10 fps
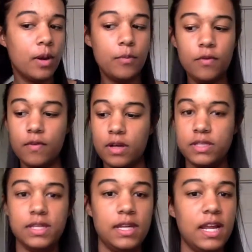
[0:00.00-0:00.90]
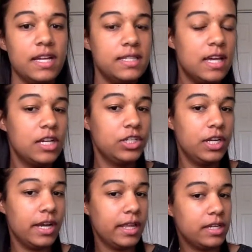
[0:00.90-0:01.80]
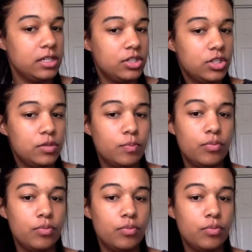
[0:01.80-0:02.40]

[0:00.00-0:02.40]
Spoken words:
I move on to the next section, I like to just